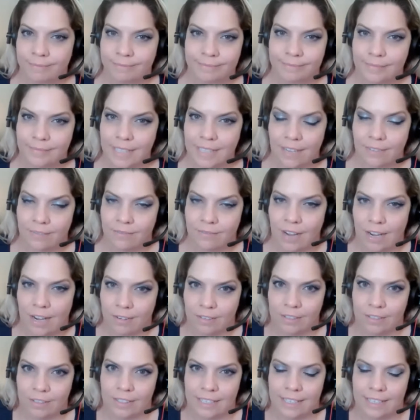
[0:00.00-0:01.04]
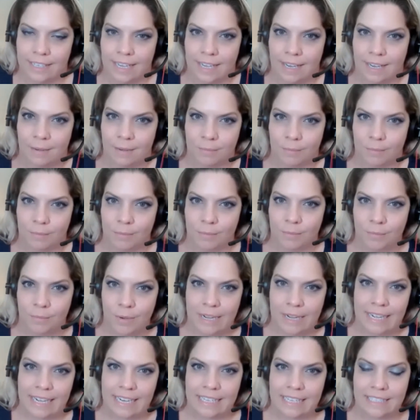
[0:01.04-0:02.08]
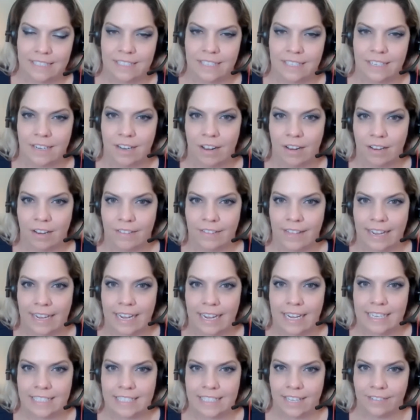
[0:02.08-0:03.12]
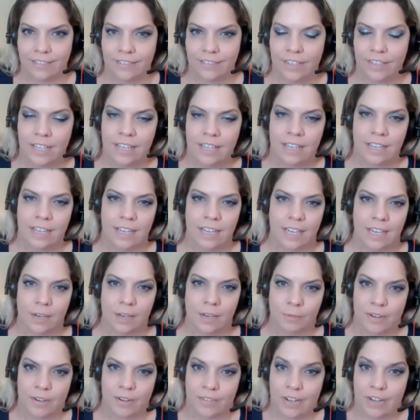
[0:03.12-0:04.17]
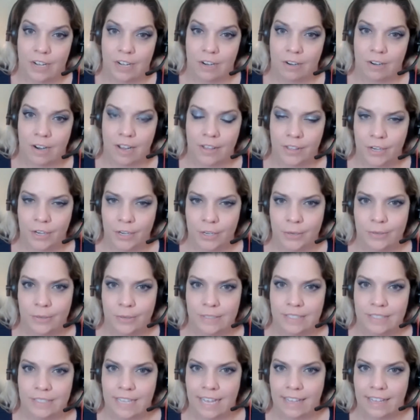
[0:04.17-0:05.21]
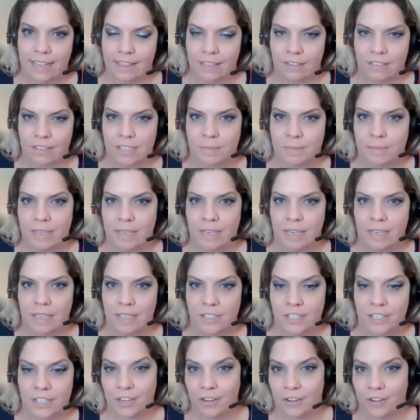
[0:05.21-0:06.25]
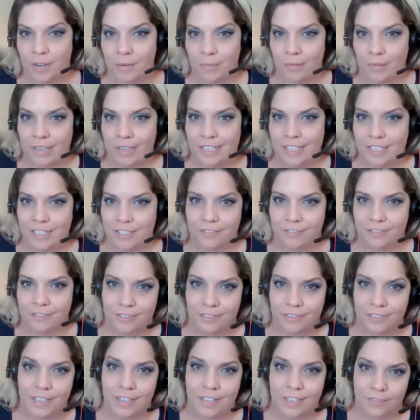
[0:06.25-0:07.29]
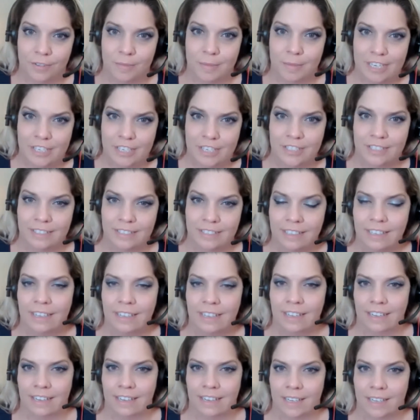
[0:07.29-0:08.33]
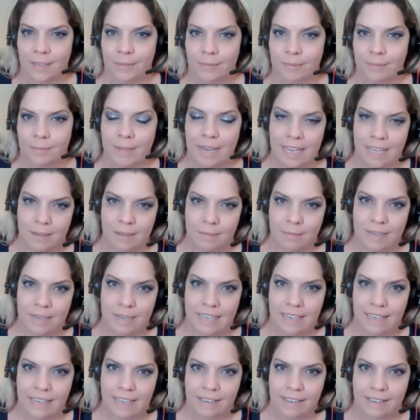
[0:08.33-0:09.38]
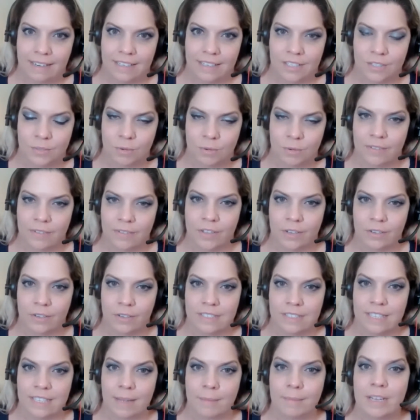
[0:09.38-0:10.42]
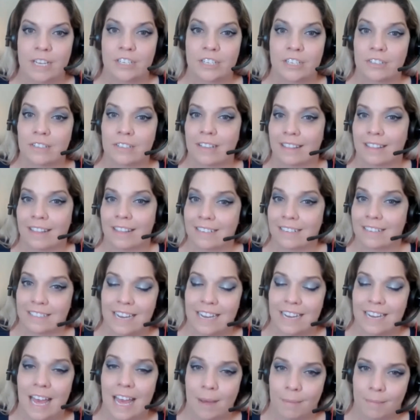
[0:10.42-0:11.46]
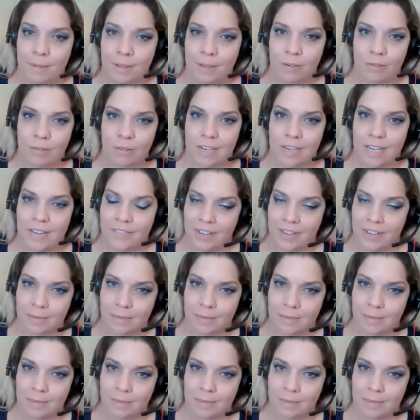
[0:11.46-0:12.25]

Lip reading: like viral and break-ins and all of that kind of stuff. Whenever you hear on the news that there's been a security breach of information, my company is one of those that makes sure that that doesn't happen or even comes